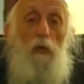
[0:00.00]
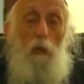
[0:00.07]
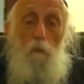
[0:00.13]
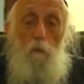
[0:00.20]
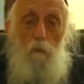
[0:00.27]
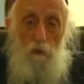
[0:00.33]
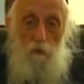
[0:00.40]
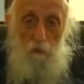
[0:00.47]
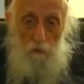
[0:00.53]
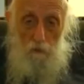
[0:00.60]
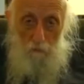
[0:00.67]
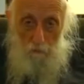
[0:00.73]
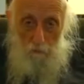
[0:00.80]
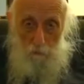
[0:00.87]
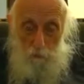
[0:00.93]
Now,
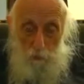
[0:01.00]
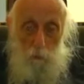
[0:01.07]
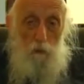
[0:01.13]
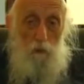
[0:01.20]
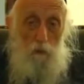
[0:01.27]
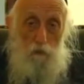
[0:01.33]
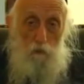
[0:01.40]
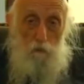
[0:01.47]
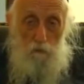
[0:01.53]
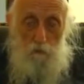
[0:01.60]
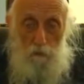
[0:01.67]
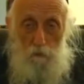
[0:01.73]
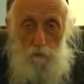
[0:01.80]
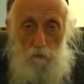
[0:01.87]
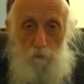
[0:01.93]
no one likes
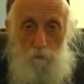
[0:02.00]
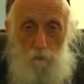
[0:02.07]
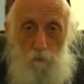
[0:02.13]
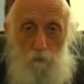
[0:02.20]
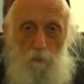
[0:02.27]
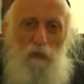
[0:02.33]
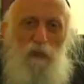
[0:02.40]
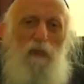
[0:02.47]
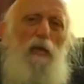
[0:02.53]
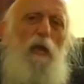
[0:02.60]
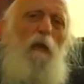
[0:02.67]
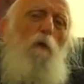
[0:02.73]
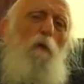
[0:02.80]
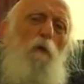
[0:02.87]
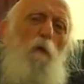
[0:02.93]
failure, but you
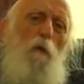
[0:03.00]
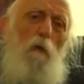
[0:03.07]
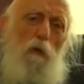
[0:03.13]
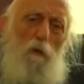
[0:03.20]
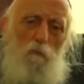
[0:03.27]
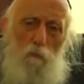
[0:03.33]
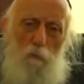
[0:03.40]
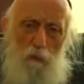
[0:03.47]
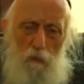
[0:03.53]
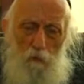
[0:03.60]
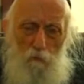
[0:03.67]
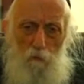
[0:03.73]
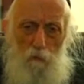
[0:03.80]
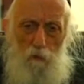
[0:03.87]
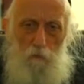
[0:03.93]
can't go through life
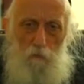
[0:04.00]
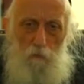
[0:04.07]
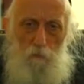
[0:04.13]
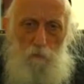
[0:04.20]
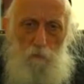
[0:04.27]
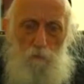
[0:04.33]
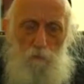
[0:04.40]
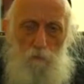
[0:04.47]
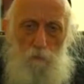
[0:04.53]
without failures.